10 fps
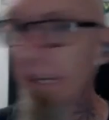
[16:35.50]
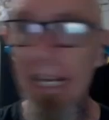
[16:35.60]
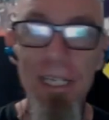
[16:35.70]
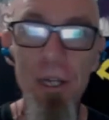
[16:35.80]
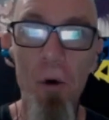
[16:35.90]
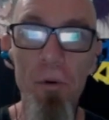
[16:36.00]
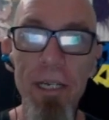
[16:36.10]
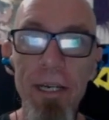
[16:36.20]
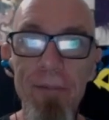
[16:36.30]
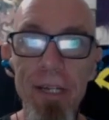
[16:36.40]
it gets cold
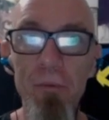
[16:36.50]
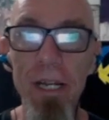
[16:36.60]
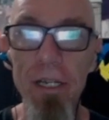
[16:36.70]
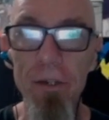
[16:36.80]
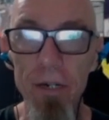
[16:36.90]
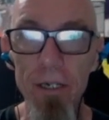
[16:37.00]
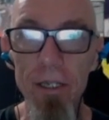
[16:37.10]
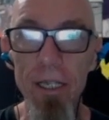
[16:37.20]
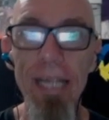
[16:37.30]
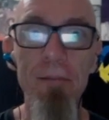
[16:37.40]
enough this winter, I'll
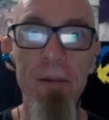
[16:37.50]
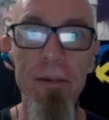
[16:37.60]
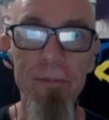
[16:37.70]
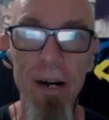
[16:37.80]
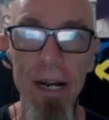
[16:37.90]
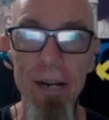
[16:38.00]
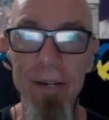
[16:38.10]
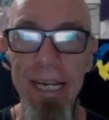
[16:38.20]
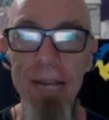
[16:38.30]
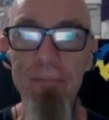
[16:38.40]
light them on fire
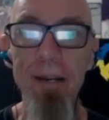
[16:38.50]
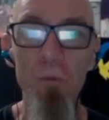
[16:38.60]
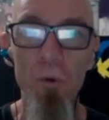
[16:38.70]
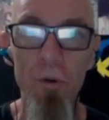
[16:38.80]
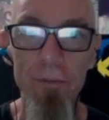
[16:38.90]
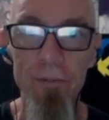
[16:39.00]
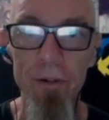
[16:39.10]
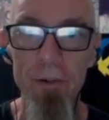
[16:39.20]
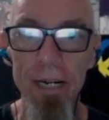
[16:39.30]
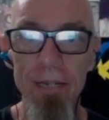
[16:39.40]
and keep me warm
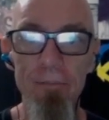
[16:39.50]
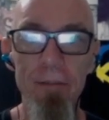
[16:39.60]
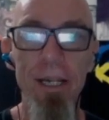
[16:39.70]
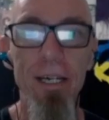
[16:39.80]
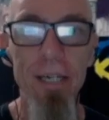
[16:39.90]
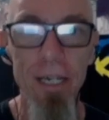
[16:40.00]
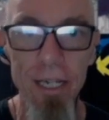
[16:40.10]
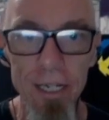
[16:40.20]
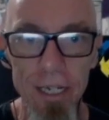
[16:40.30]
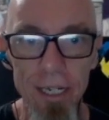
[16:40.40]
for about
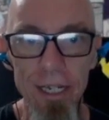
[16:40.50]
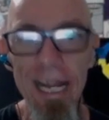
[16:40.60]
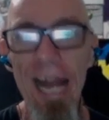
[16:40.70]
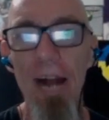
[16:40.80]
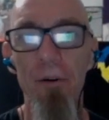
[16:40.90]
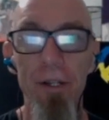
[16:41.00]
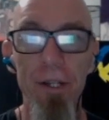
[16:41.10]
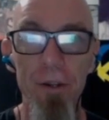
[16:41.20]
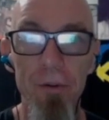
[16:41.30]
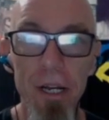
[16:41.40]
an hour or
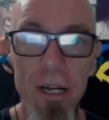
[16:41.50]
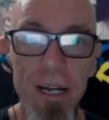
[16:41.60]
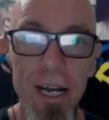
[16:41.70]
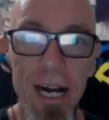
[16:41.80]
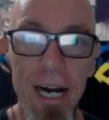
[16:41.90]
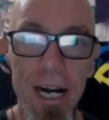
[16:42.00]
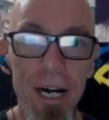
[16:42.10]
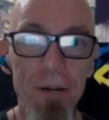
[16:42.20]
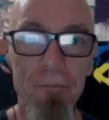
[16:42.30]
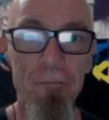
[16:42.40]
two.
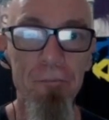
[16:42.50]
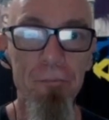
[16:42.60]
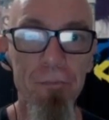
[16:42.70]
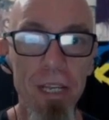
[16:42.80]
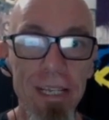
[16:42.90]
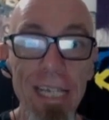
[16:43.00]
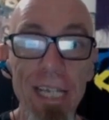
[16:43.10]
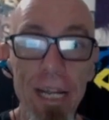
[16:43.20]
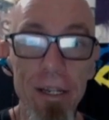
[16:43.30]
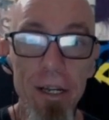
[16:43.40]
And that's
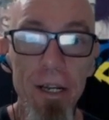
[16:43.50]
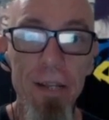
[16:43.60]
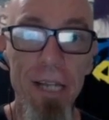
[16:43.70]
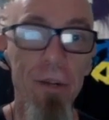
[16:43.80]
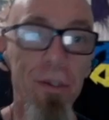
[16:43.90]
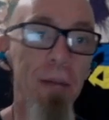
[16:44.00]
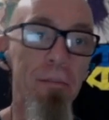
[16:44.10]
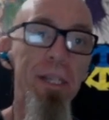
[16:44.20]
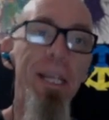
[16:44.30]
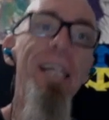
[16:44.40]
it. That's those
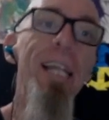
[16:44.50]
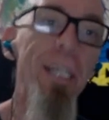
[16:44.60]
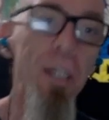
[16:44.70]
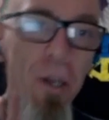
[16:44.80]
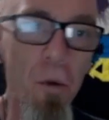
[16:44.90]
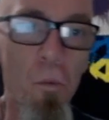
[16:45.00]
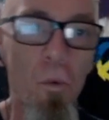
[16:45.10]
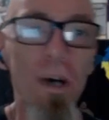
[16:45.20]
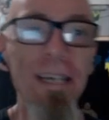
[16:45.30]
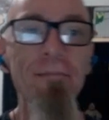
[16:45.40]
numbers. So then let's look at
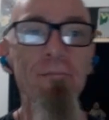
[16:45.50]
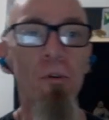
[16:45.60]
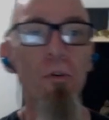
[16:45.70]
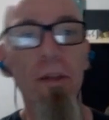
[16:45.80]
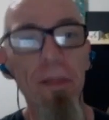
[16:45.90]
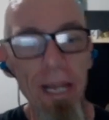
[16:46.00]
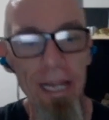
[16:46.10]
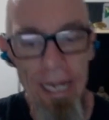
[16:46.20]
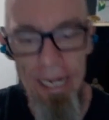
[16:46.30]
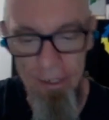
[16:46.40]
one more
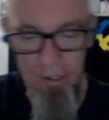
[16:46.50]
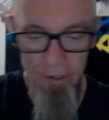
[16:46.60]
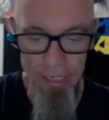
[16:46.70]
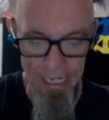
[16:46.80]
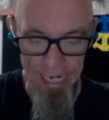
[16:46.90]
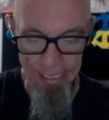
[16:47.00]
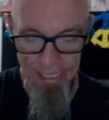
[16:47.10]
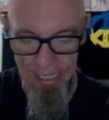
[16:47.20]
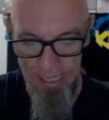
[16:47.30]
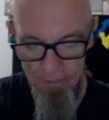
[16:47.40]
thing here, looking at
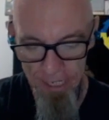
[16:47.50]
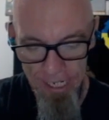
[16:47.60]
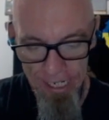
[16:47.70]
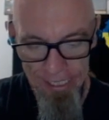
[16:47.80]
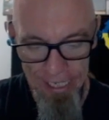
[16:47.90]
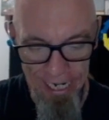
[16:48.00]
the